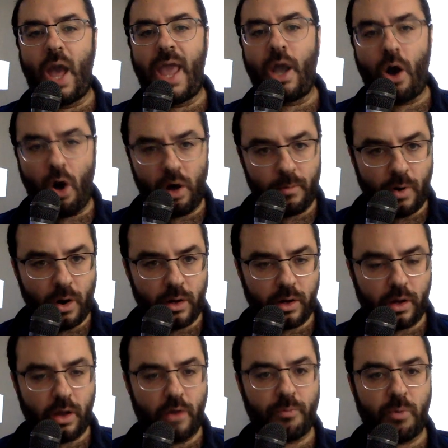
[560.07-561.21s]
A
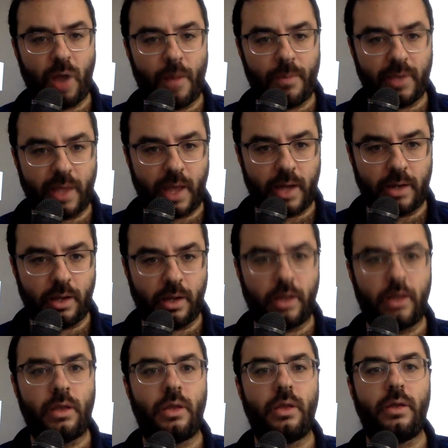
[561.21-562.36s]
hallmark of
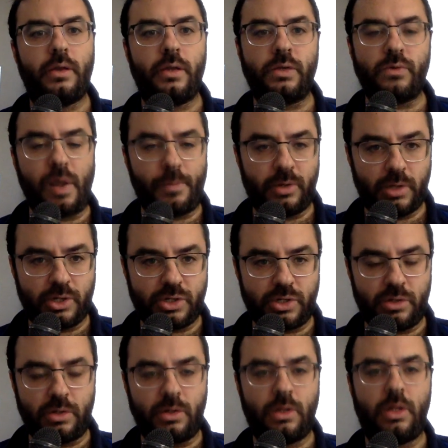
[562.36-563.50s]
propaganda is
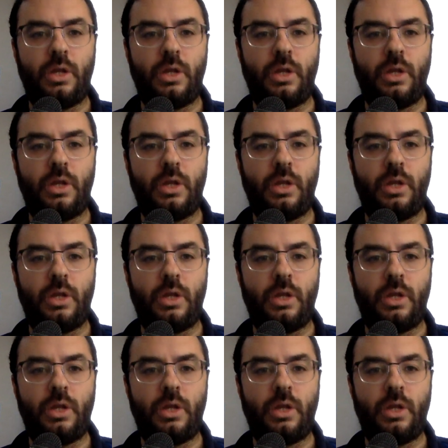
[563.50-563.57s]
repetition.